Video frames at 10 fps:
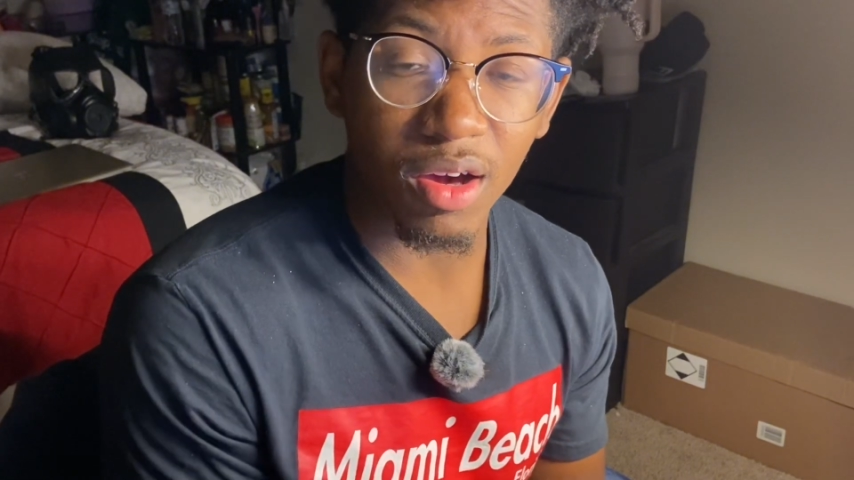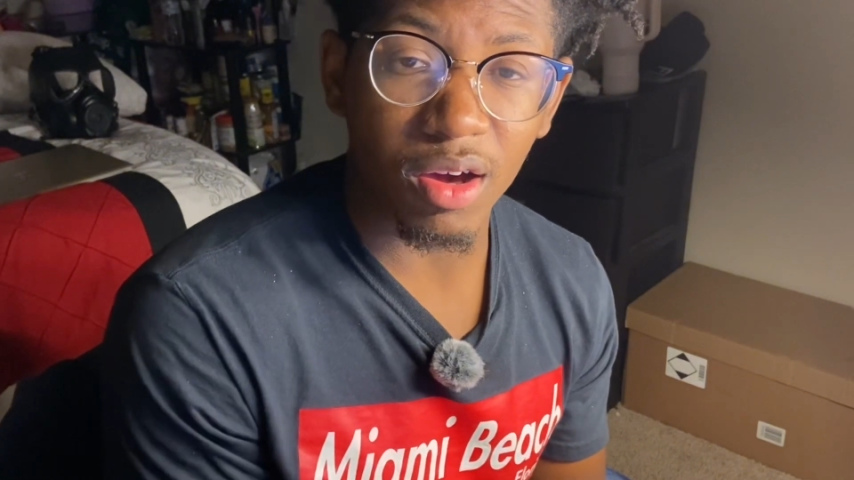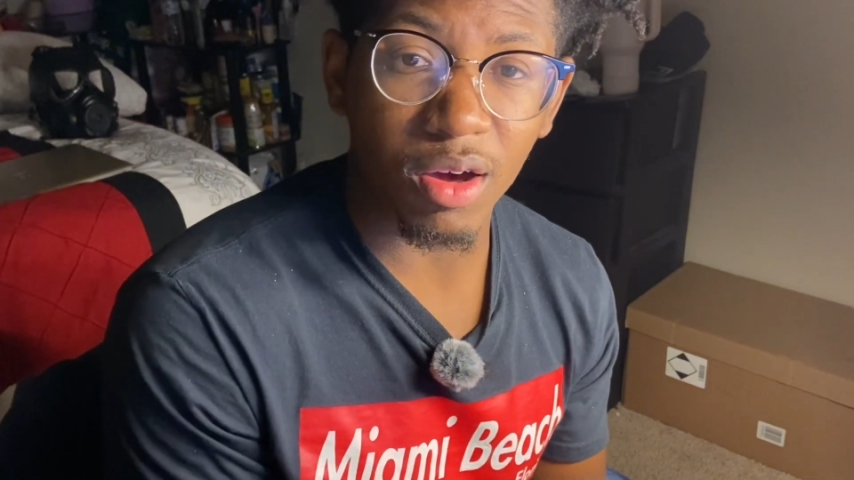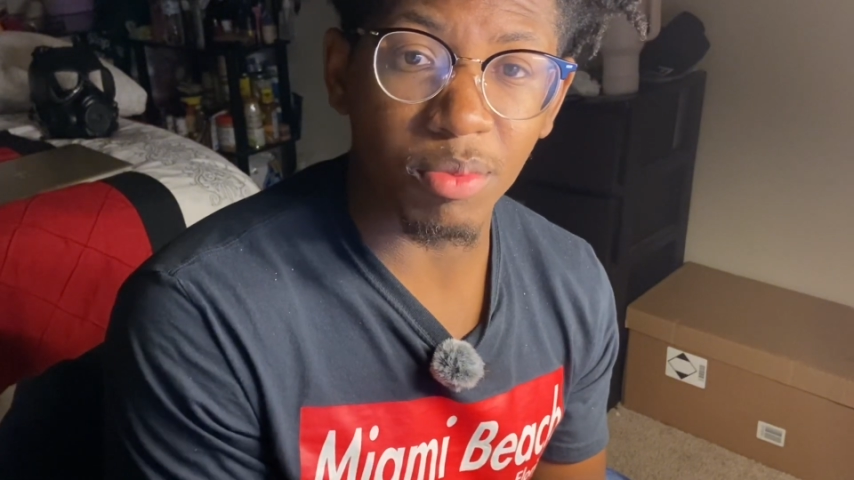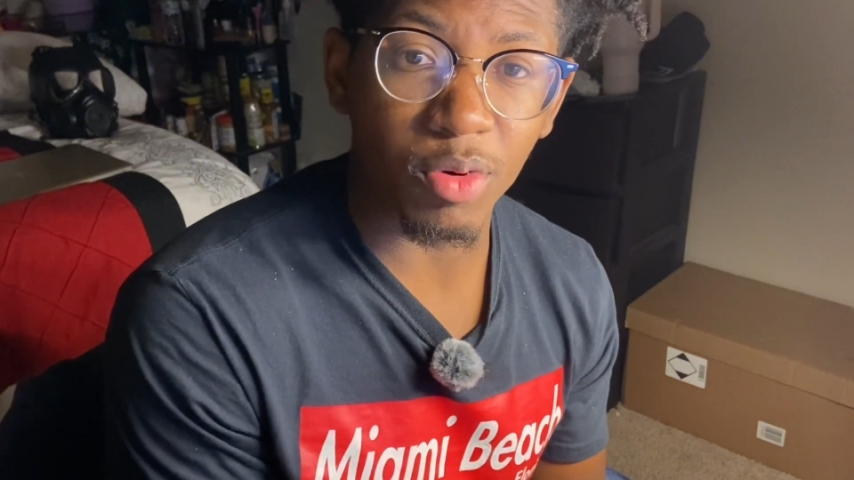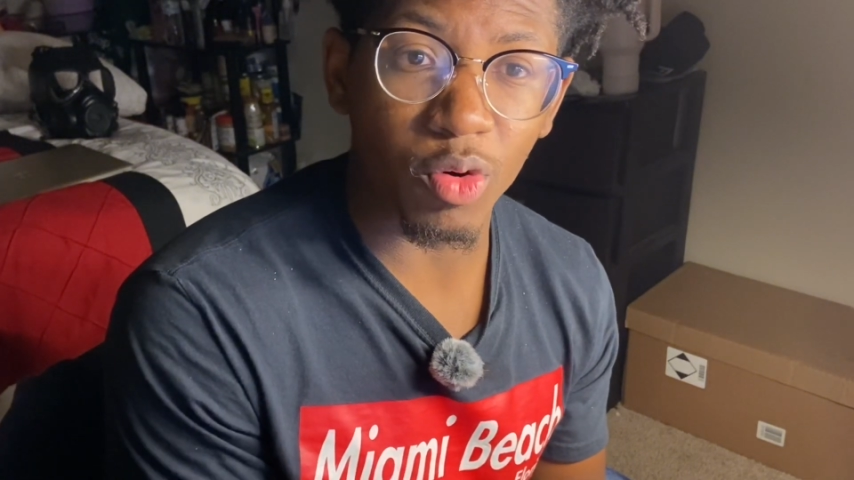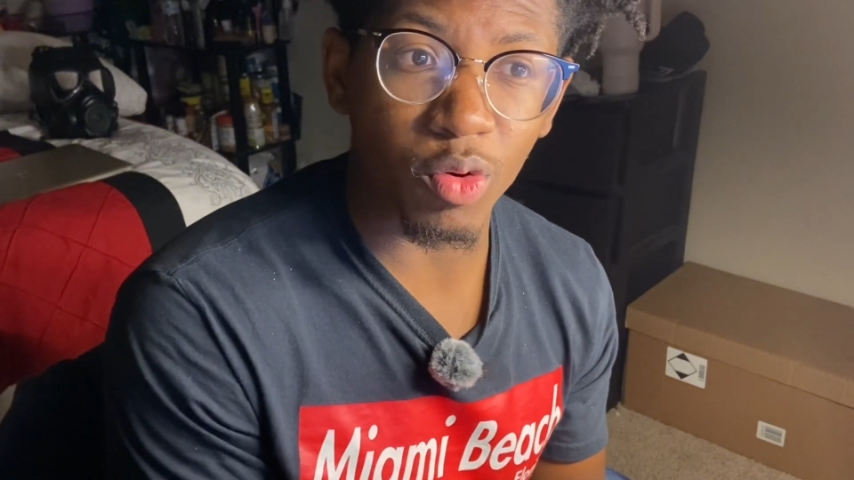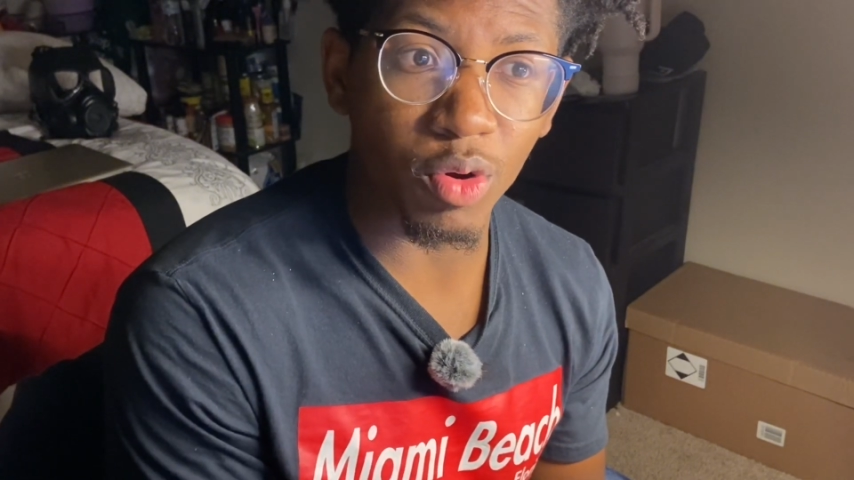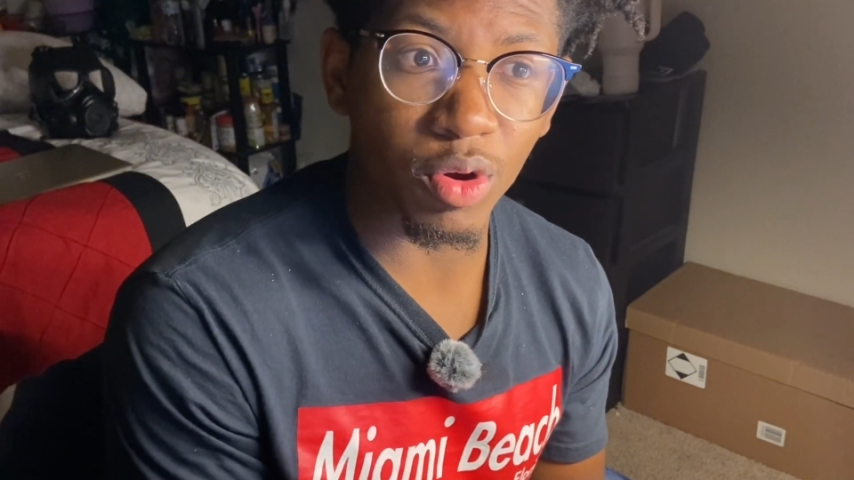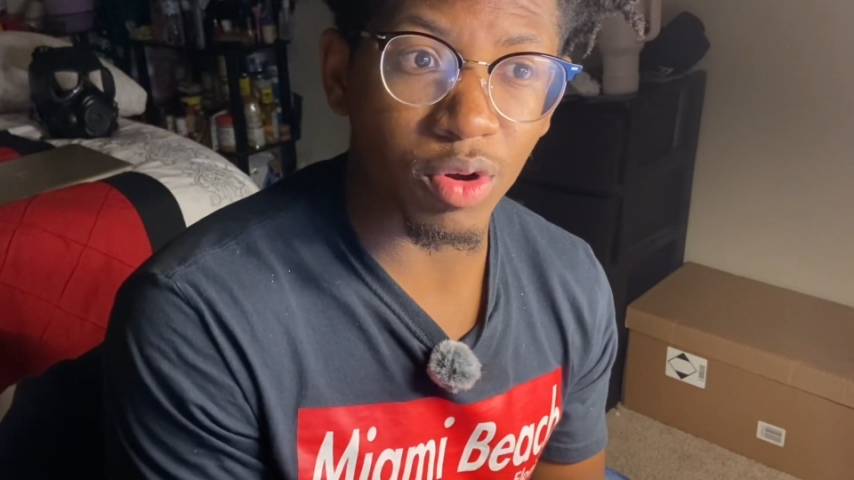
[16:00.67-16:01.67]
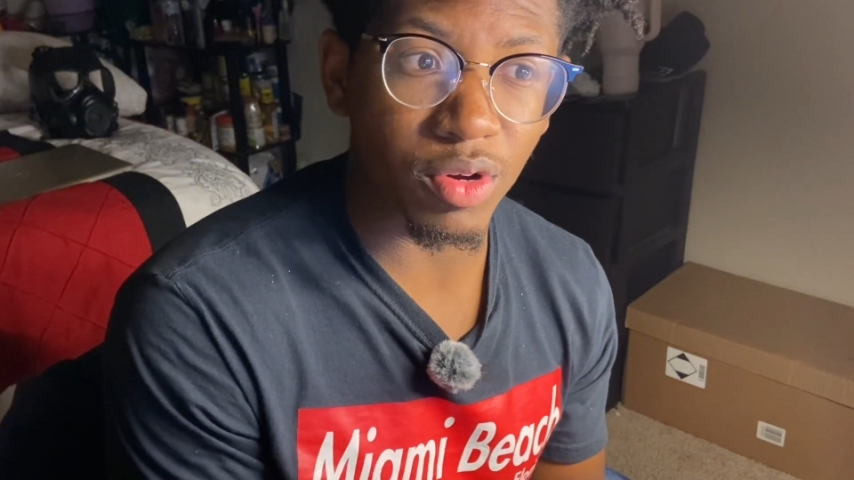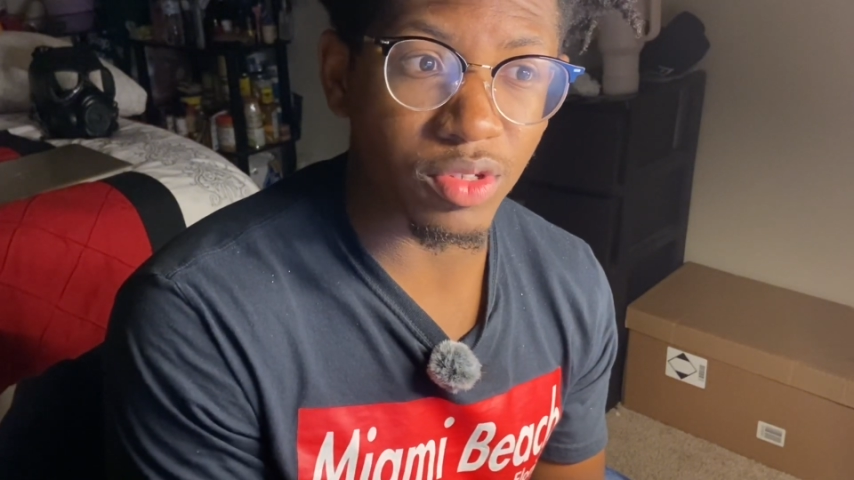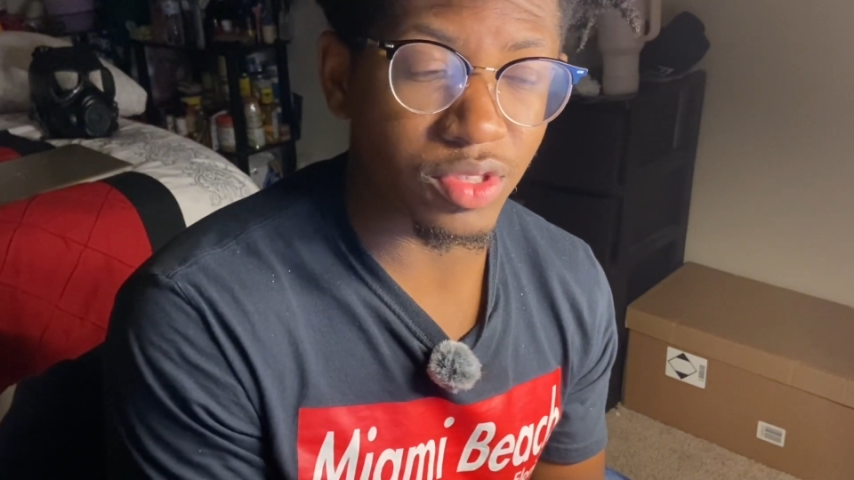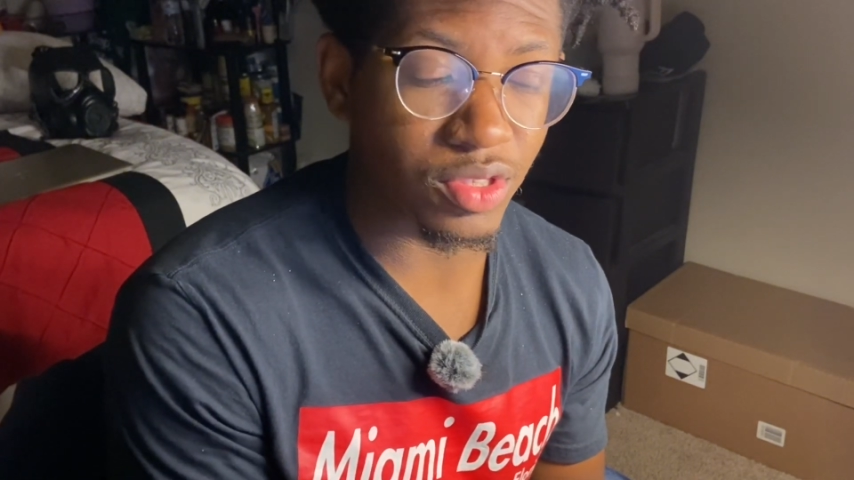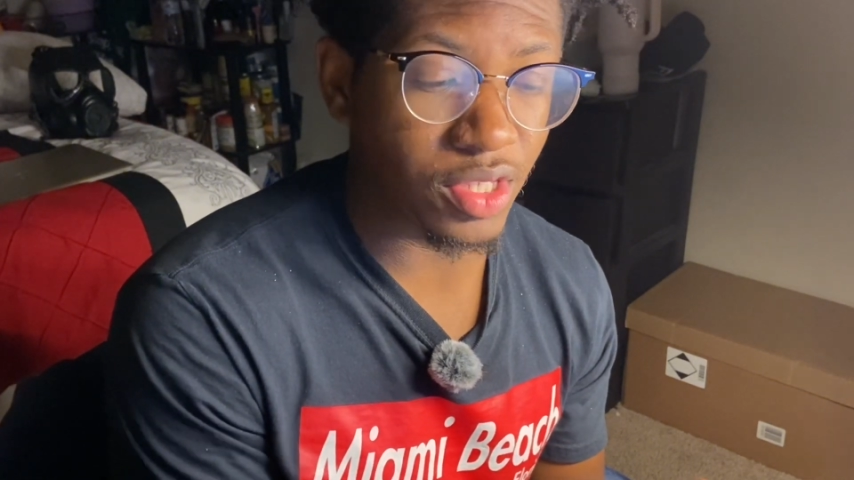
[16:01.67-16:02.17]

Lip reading: or